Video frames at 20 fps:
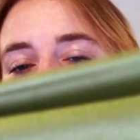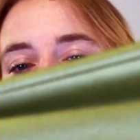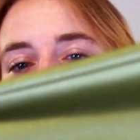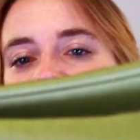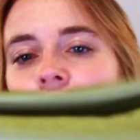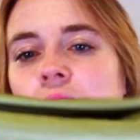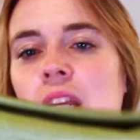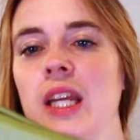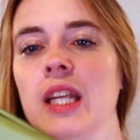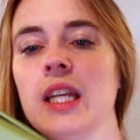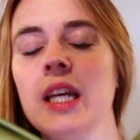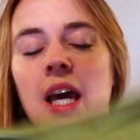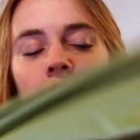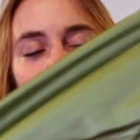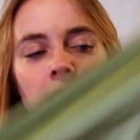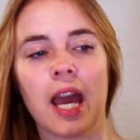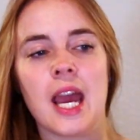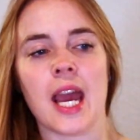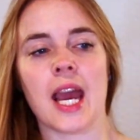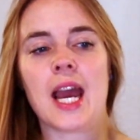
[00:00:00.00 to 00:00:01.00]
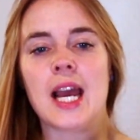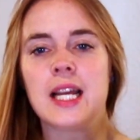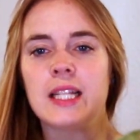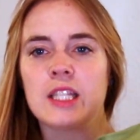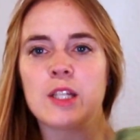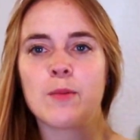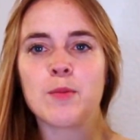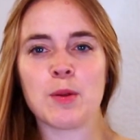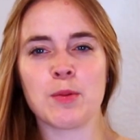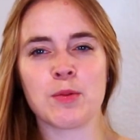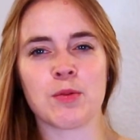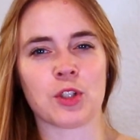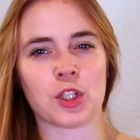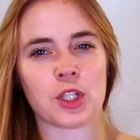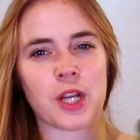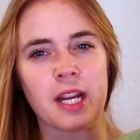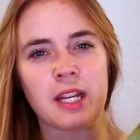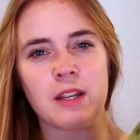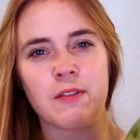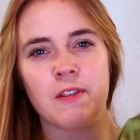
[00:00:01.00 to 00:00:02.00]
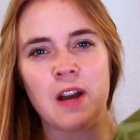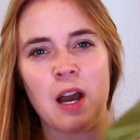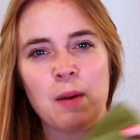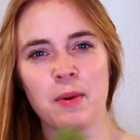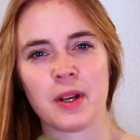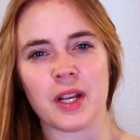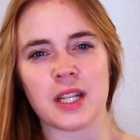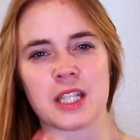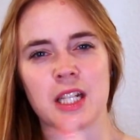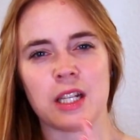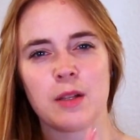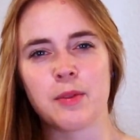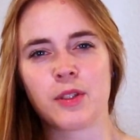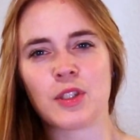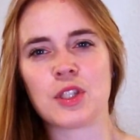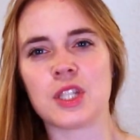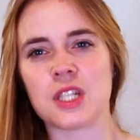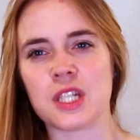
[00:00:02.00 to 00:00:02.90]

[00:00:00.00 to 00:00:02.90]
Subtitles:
all you need. And sometimes with shiny fabric, it's a little bit